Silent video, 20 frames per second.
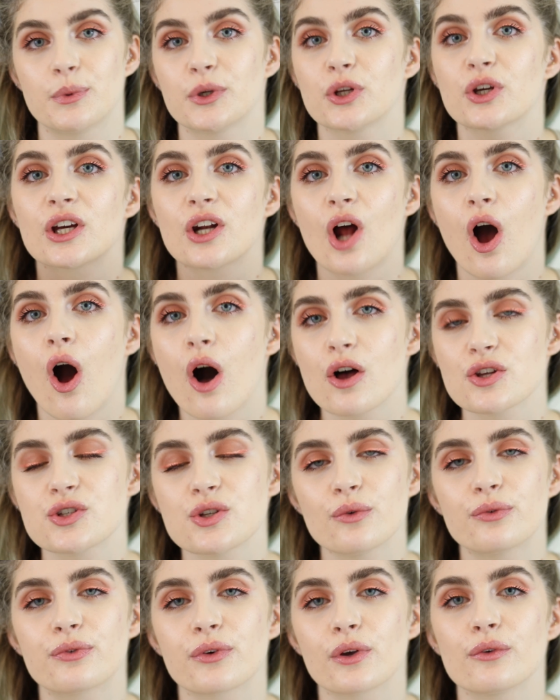But you could
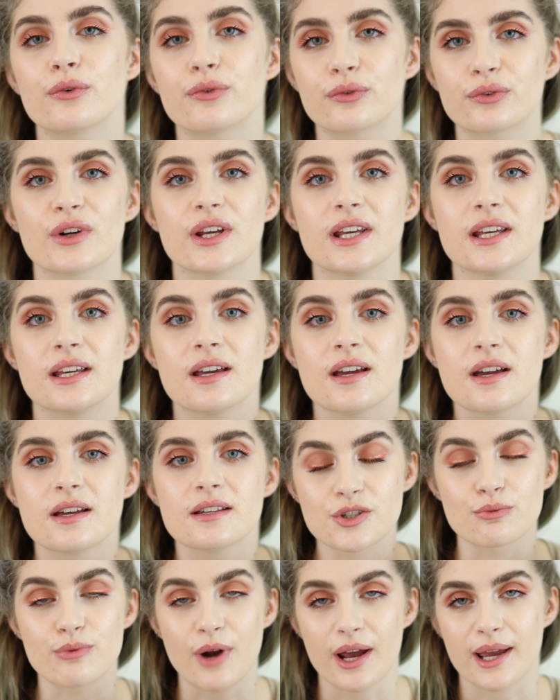also feel free
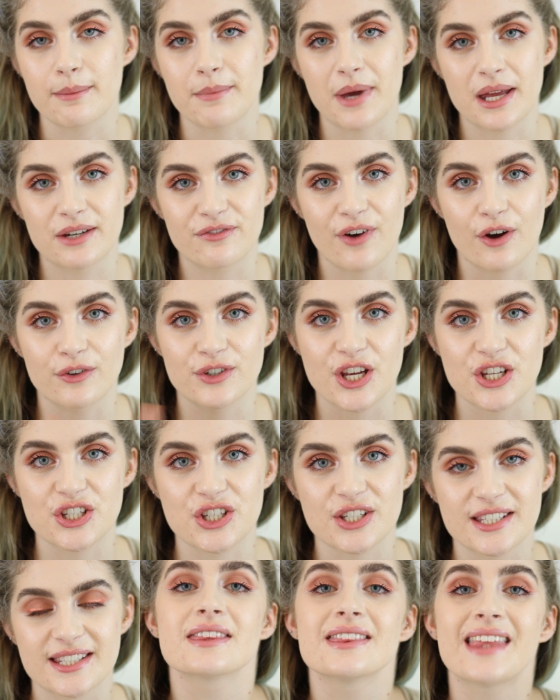to recommend
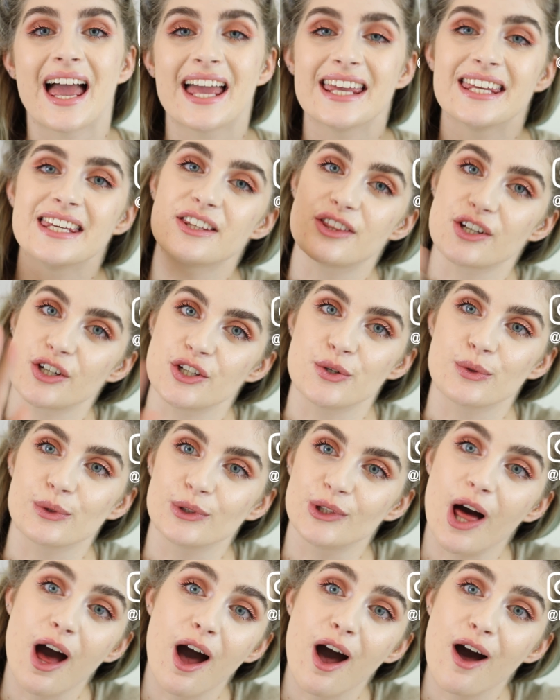foundations that either you
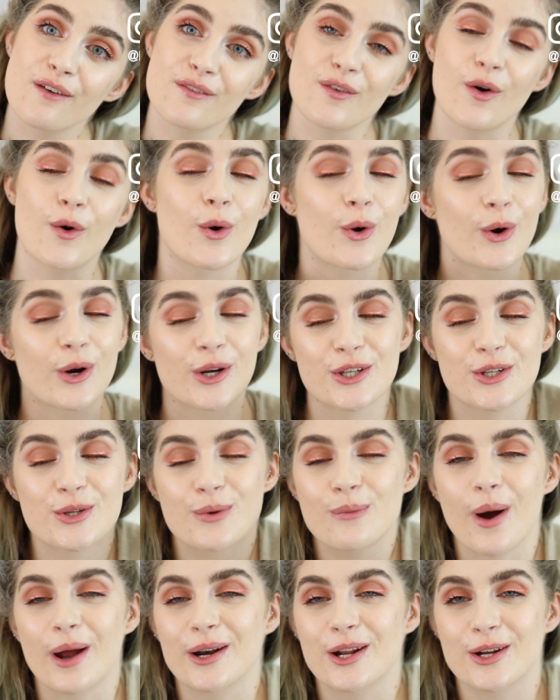love or
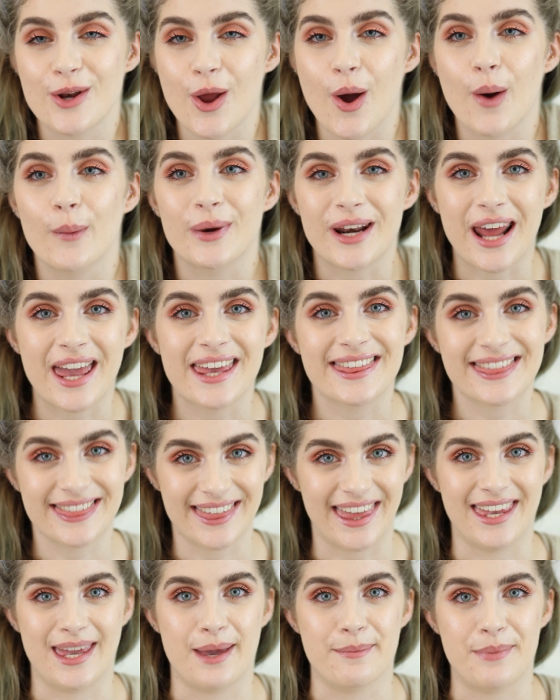you want to know what I
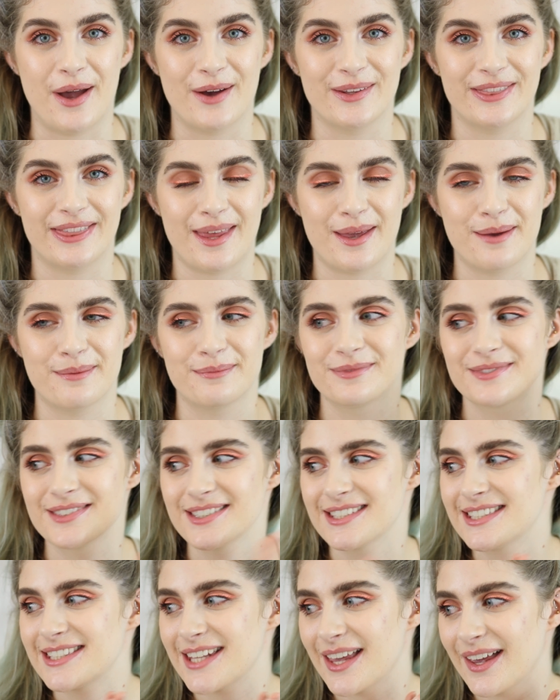think about them.
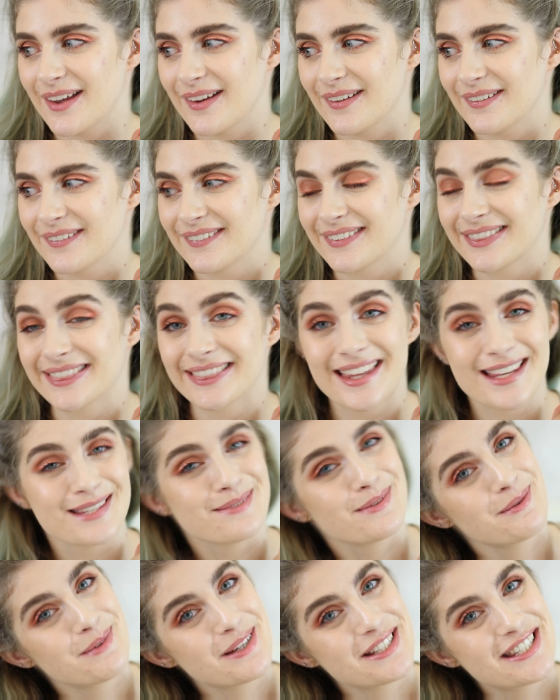So that's
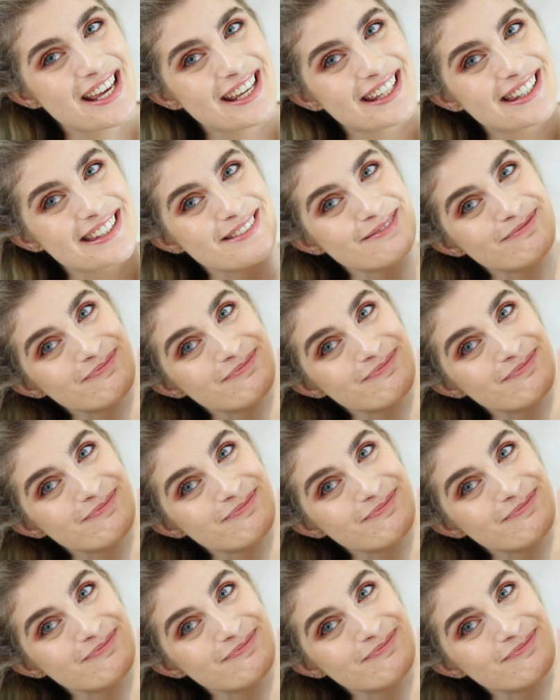pretty much it.